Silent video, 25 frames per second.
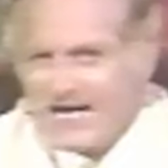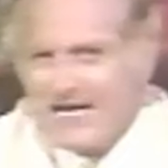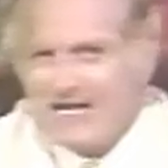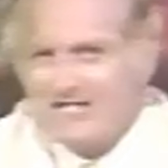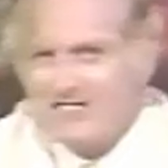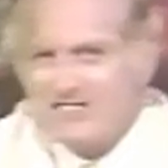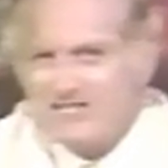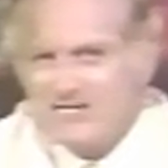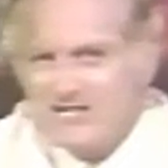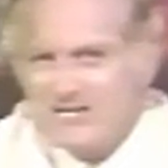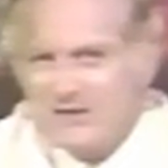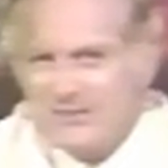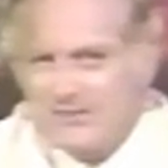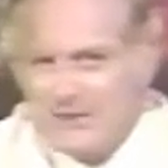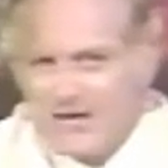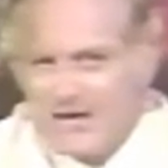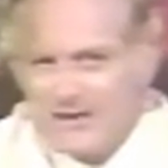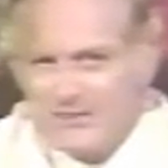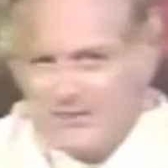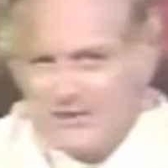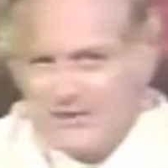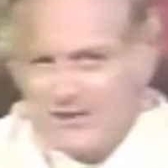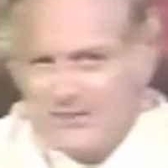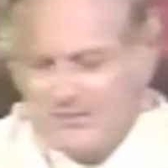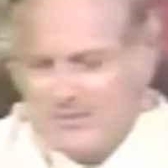a sheet of
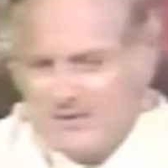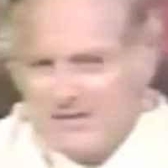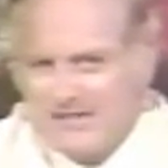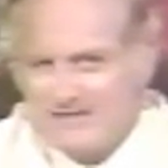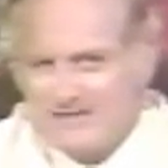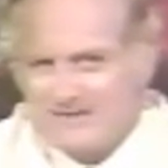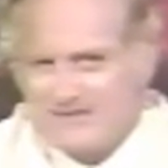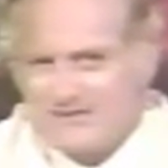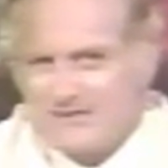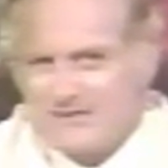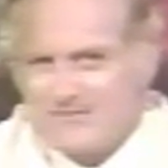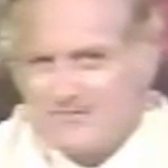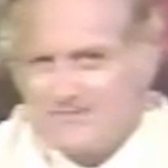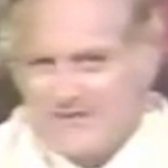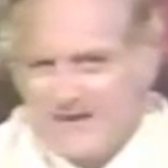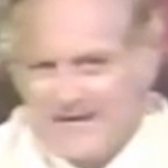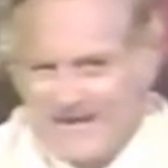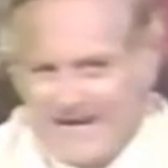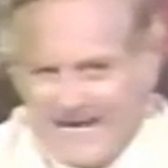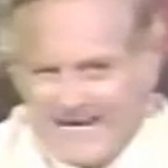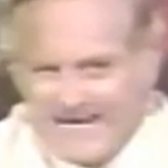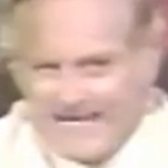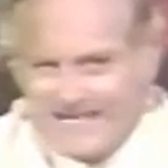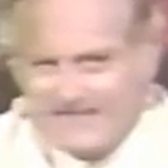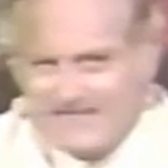paper and a pencil, and
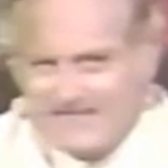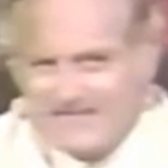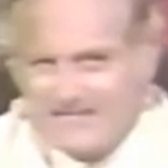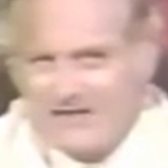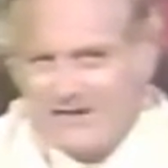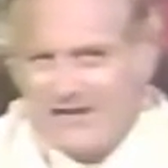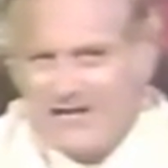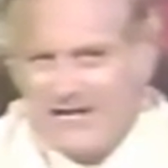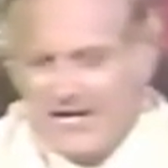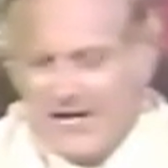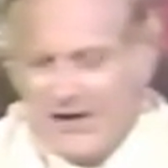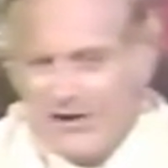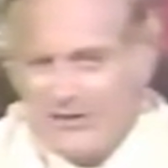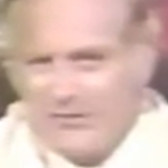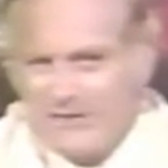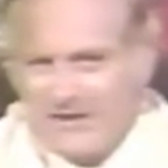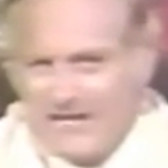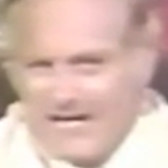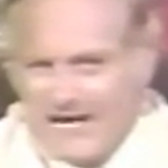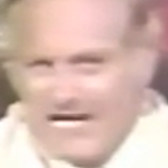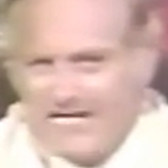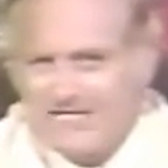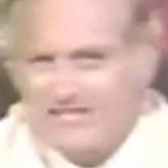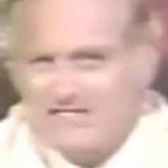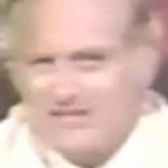I can still help
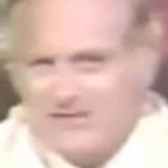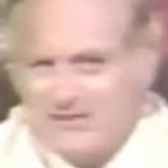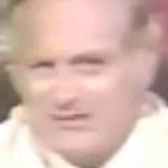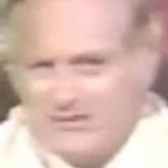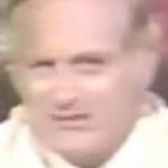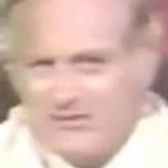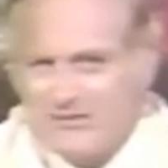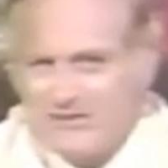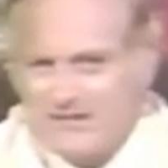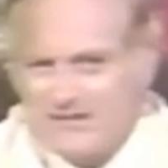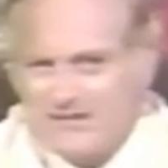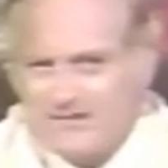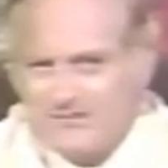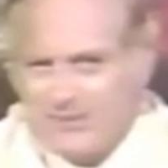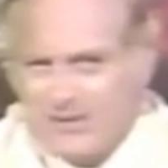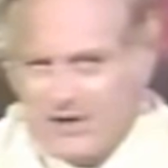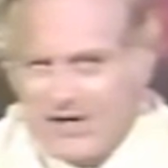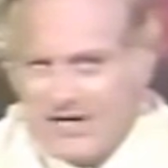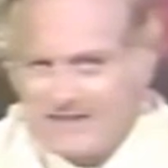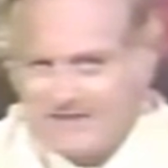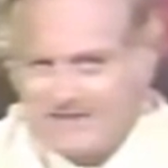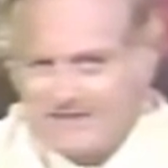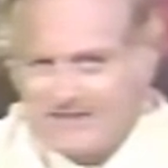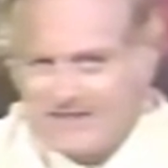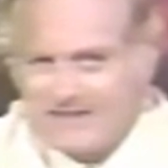guide you through this
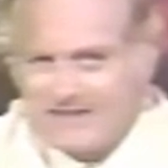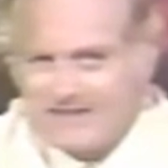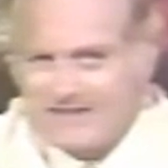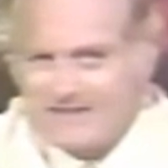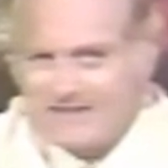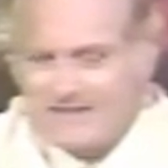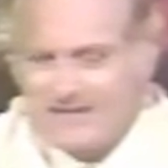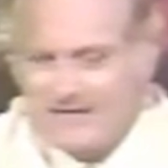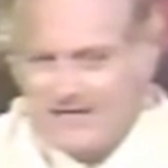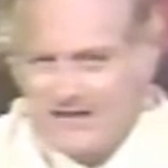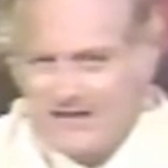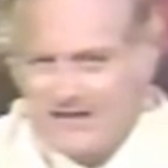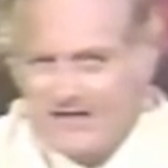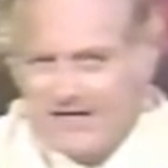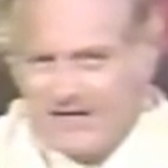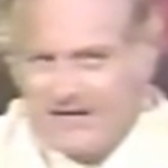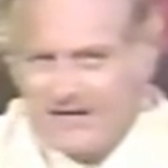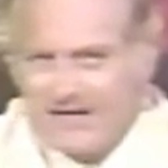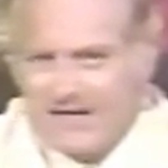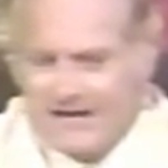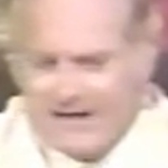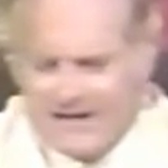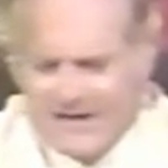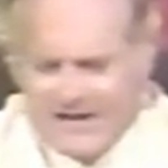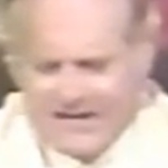process.
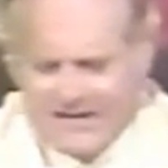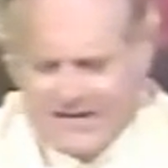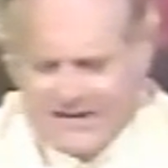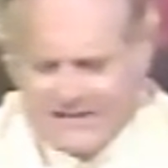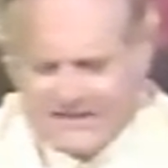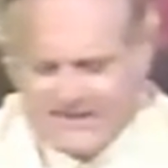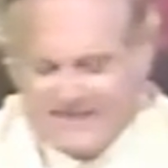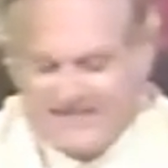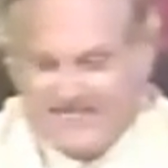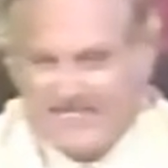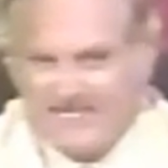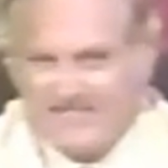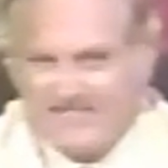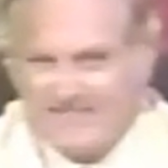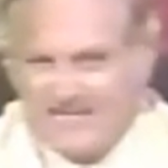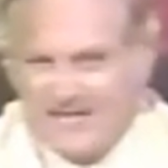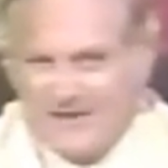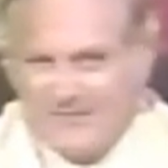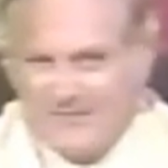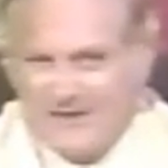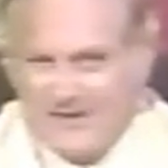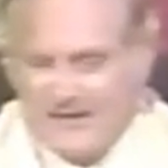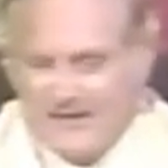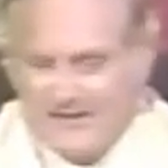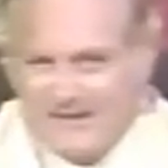Now, this is
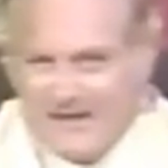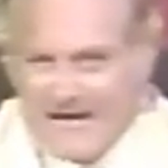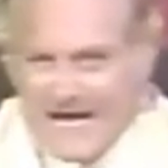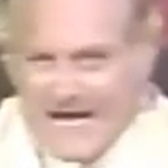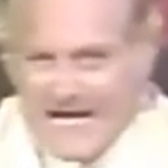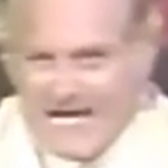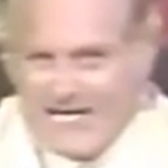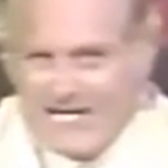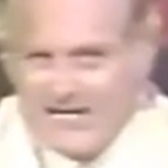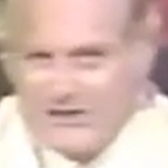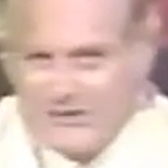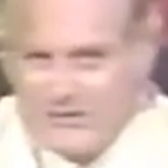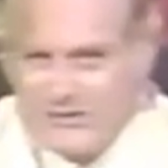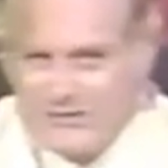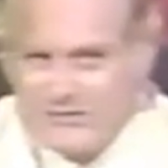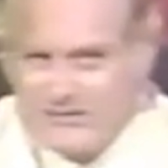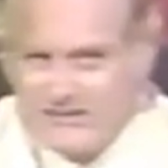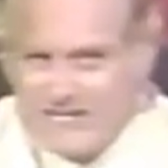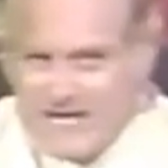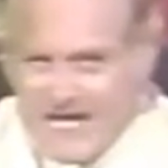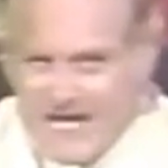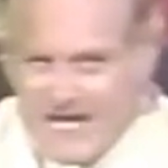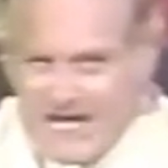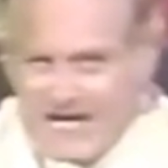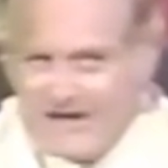something that I use
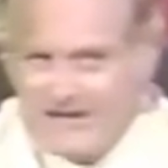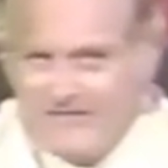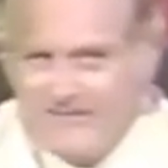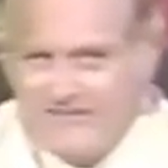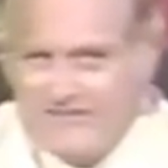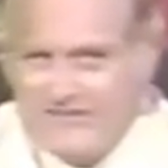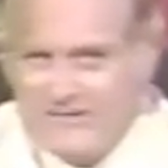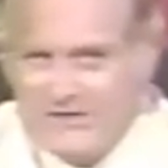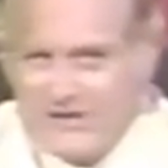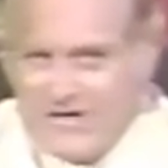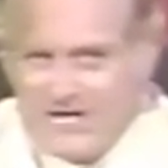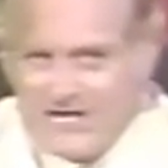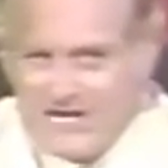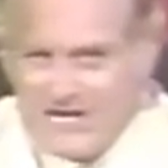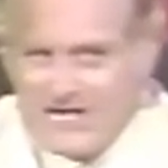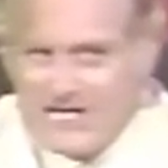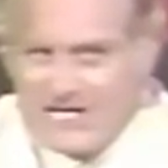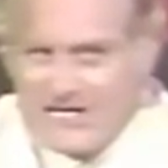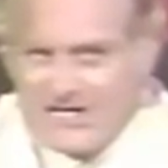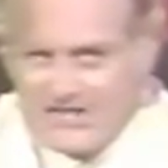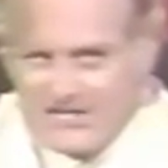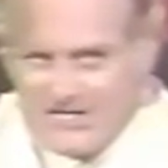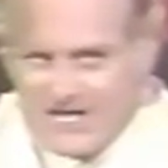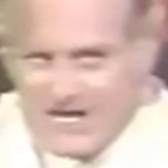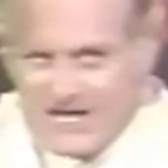every
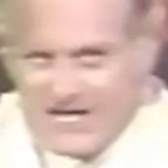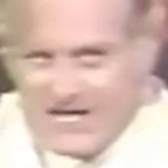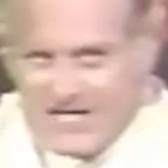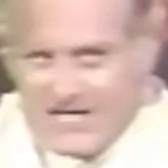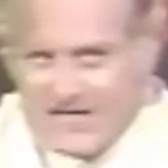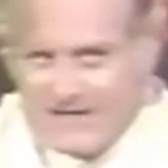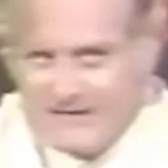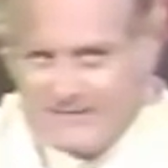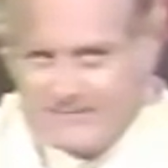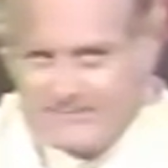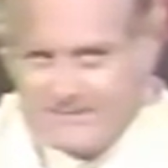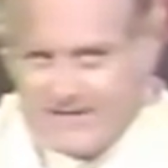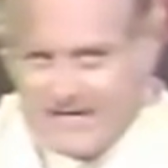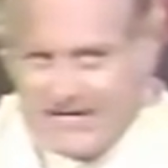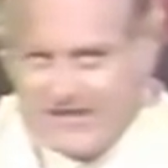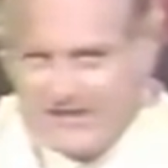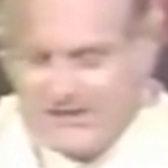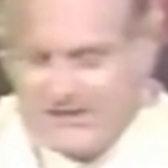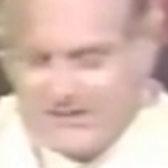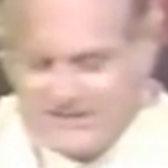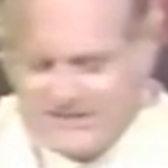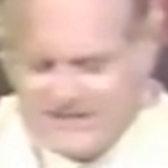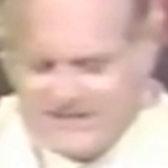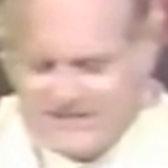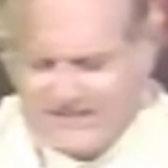day. I
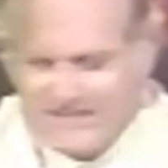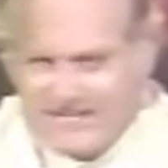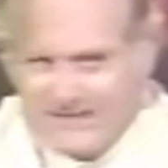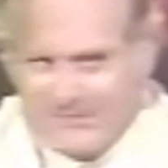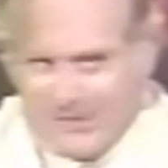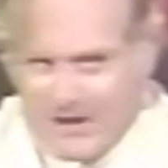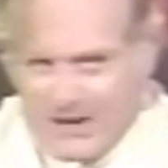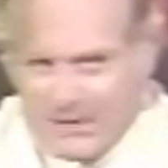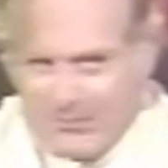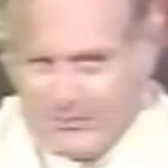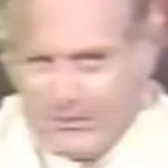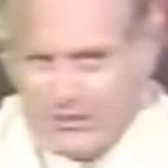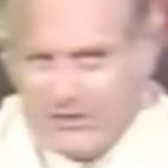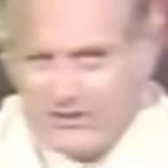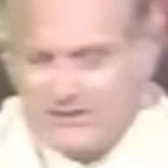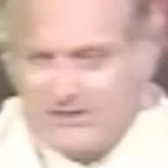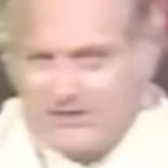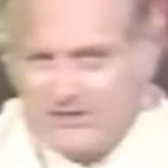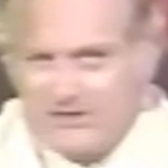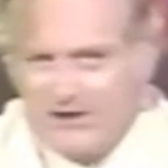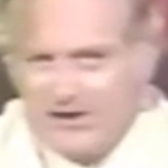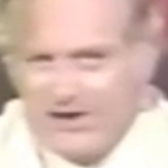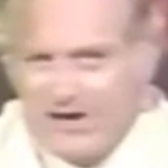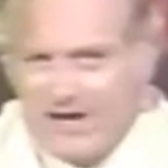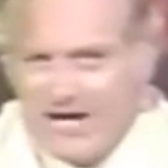use this in my
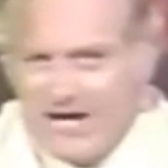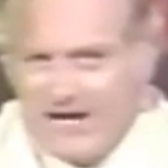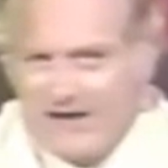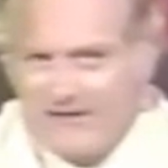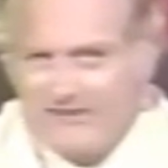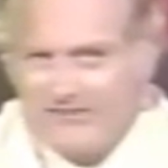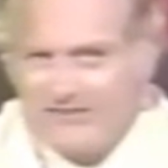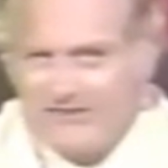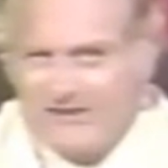personal life.